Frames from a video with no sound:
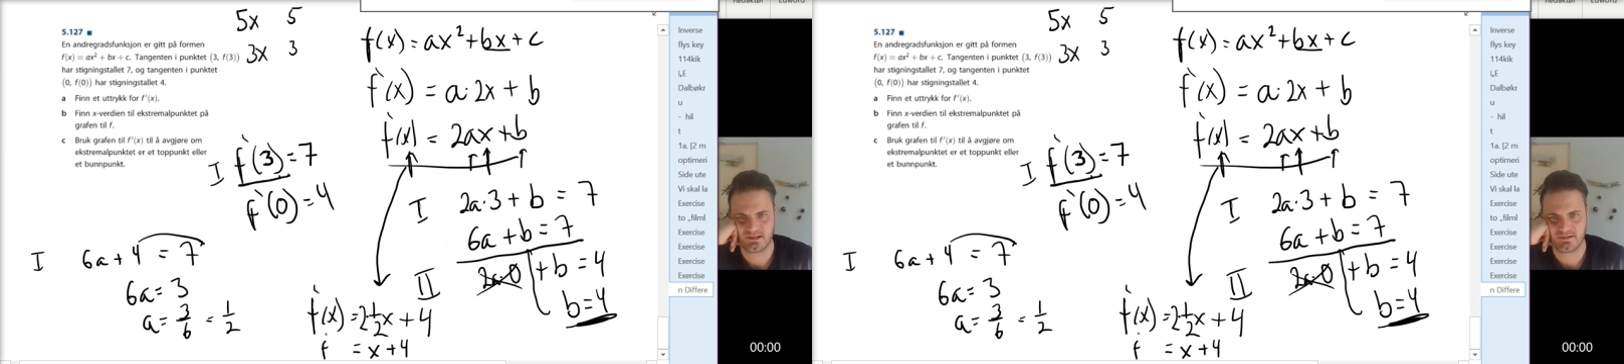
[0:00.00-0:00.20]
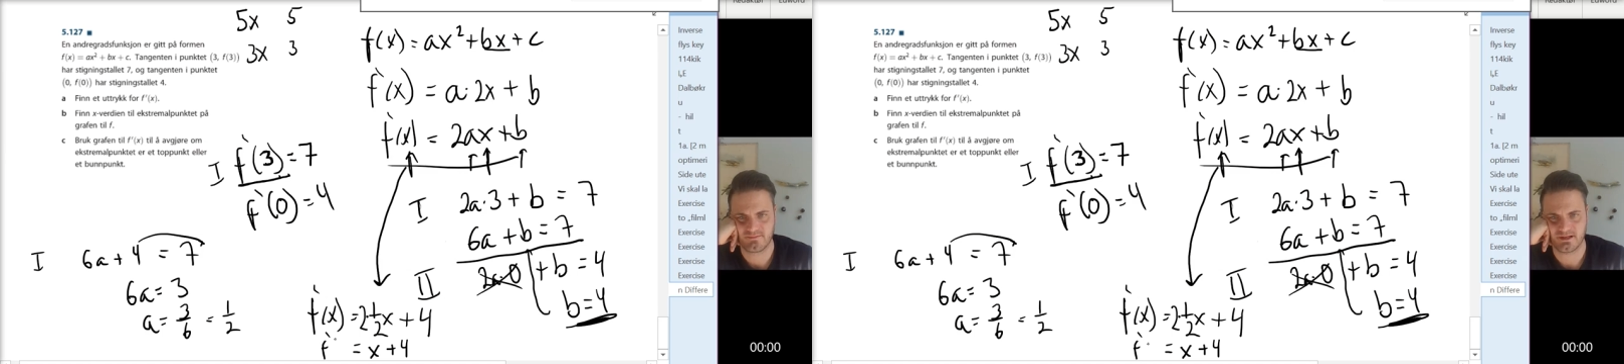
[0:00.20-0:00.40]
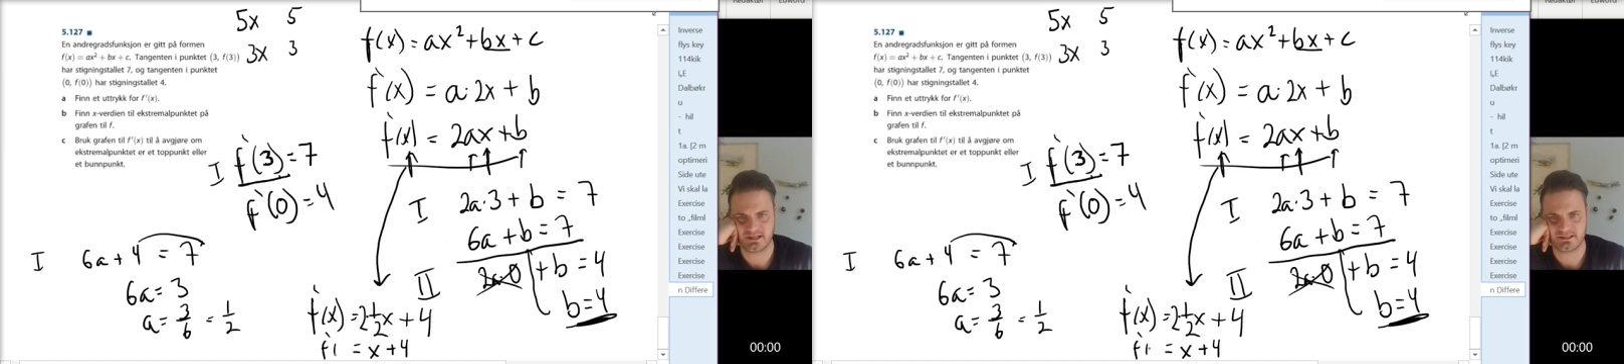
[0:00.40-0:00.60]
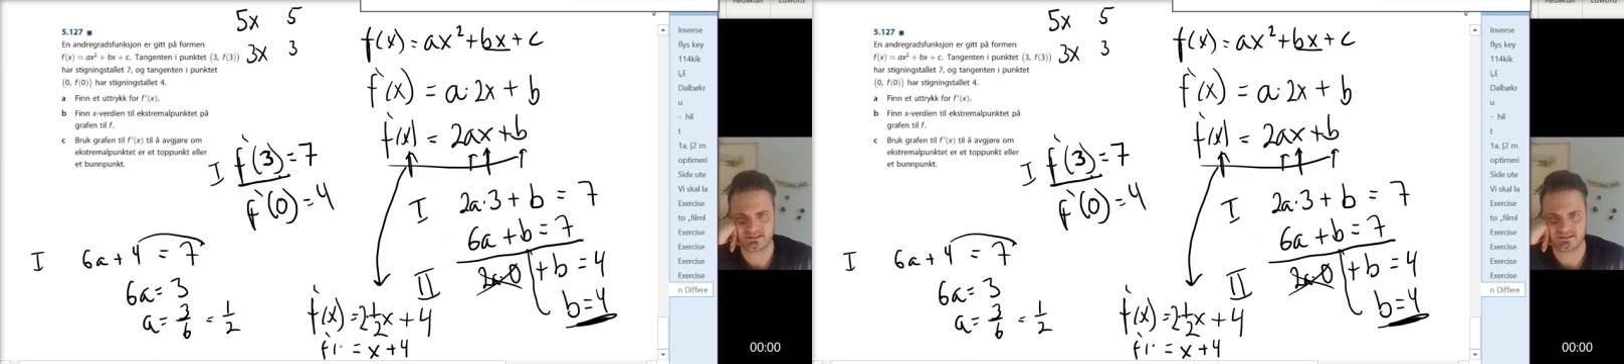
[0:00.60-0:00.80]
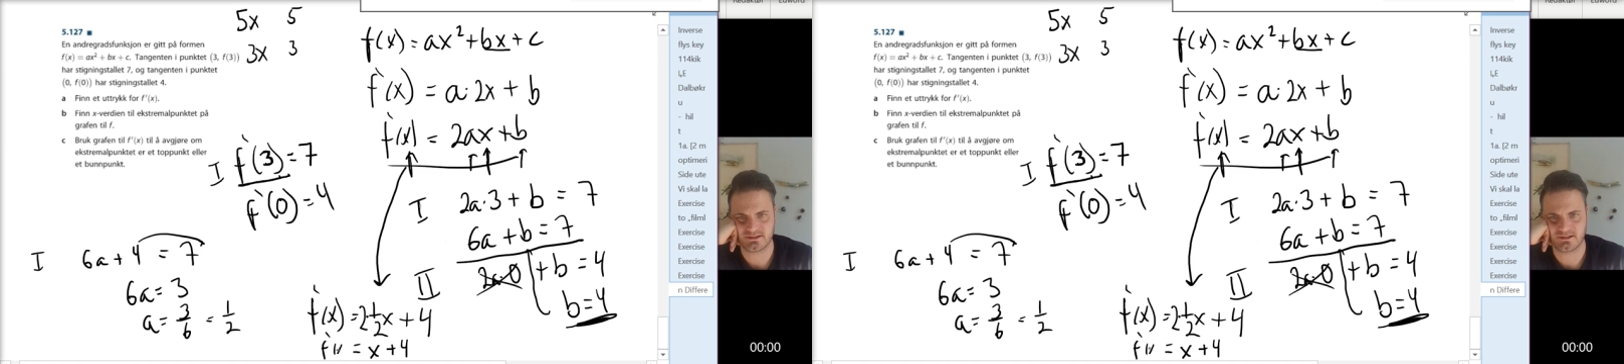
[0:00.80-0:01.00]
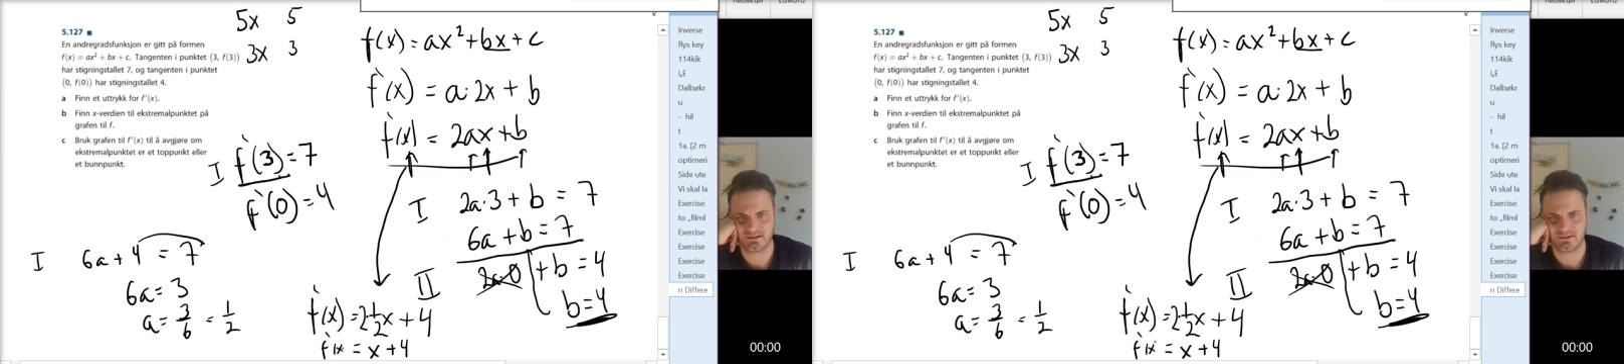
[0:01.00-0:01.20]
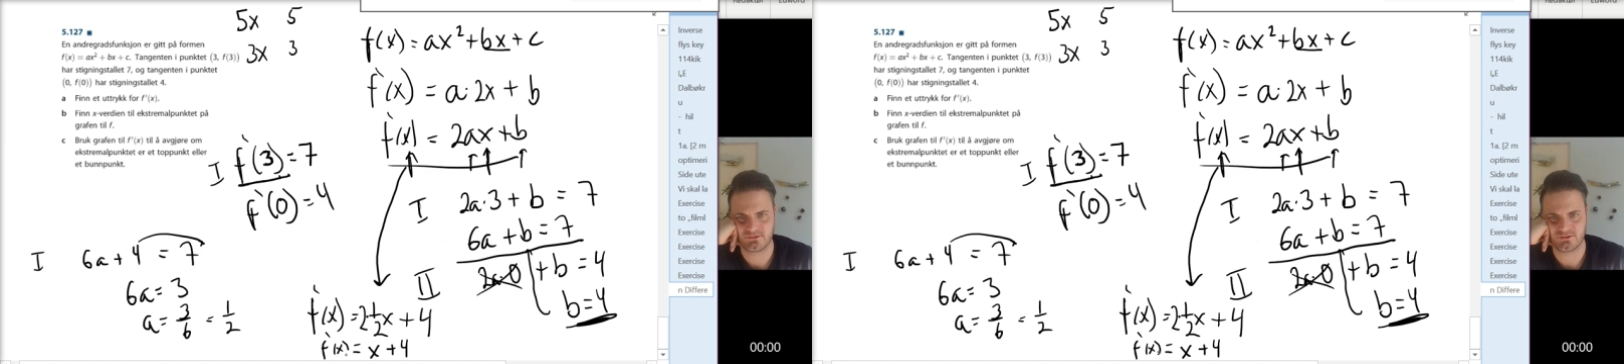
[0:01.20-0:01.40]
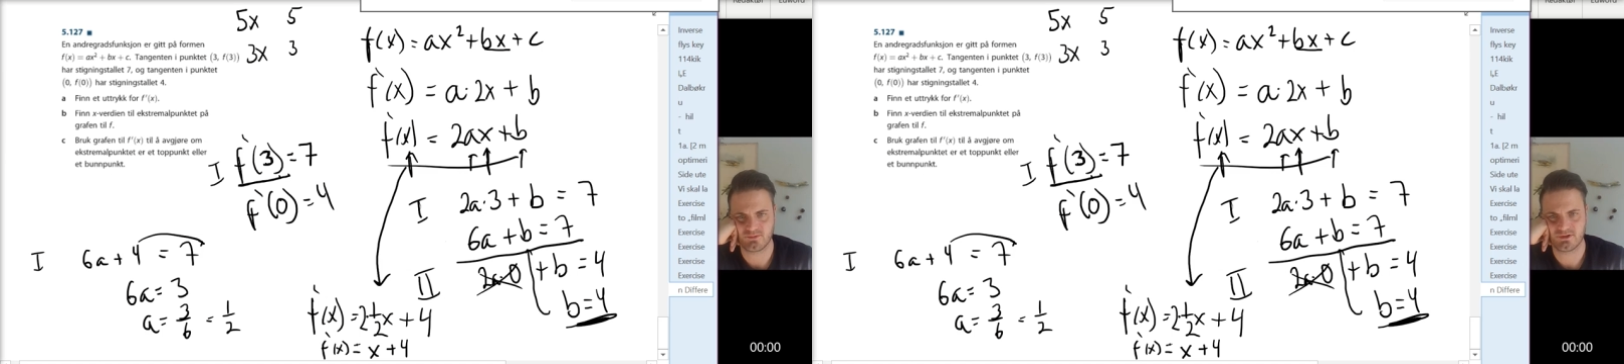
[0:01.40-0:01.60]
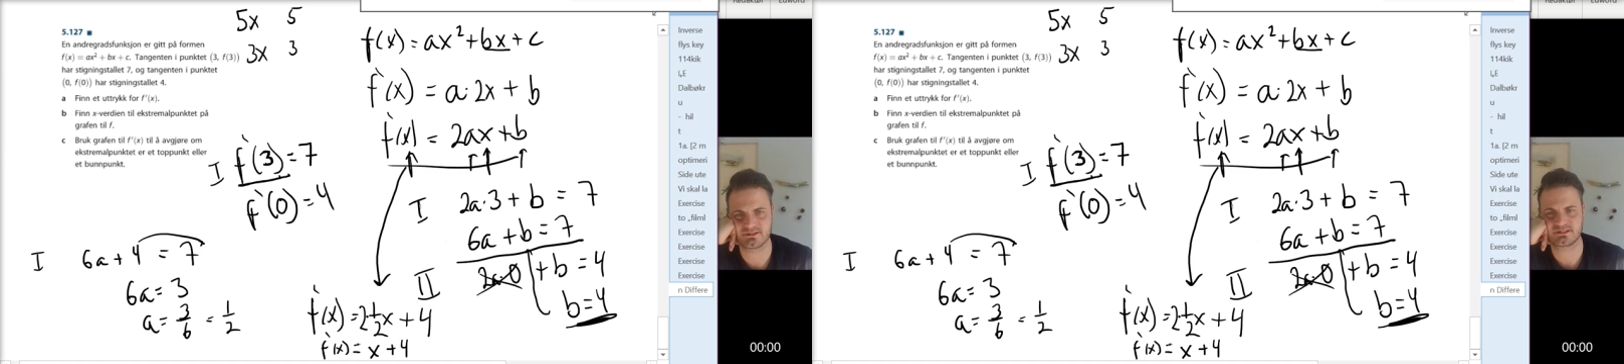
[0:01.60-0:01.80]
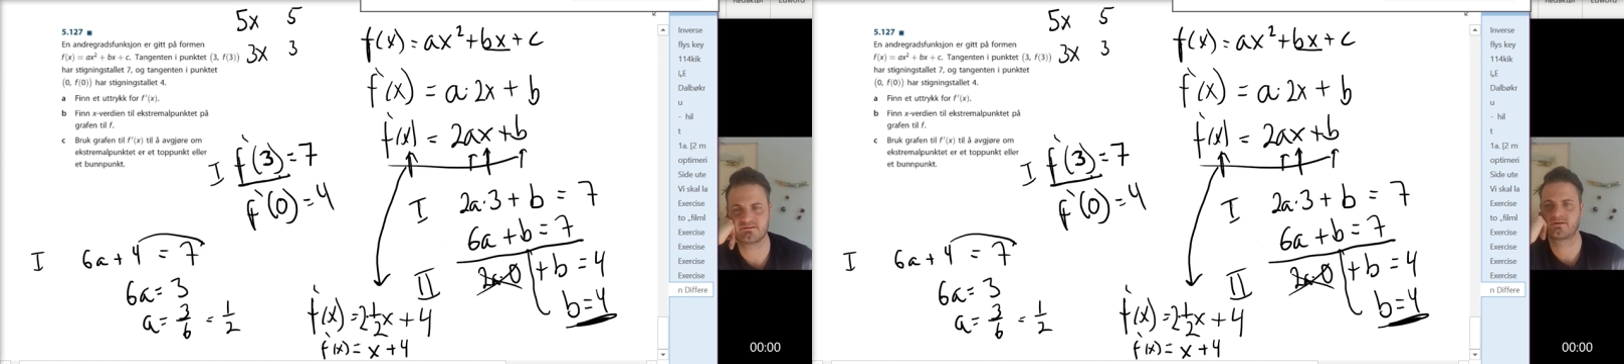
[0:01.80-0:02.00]
That is the
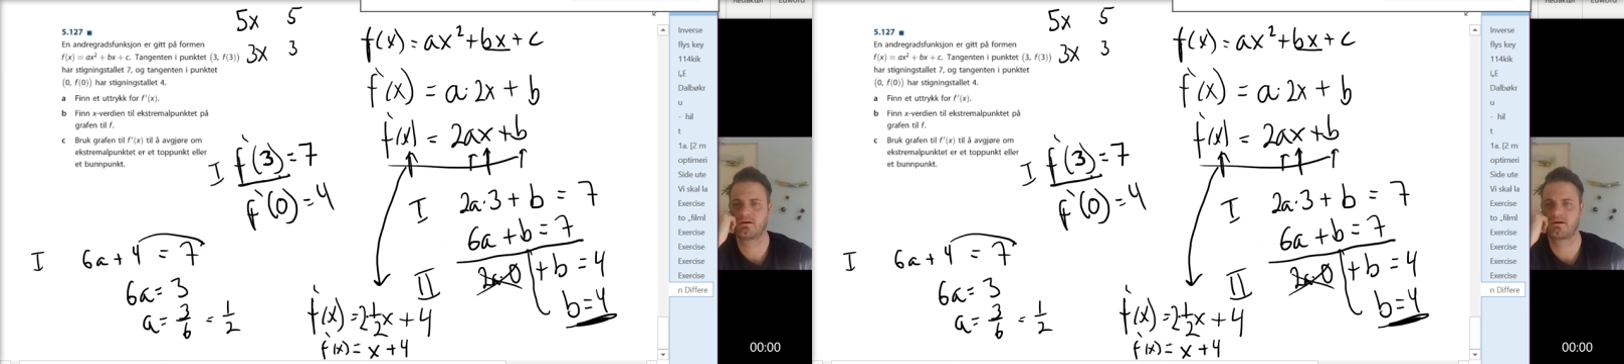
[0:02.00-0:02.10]
derivative.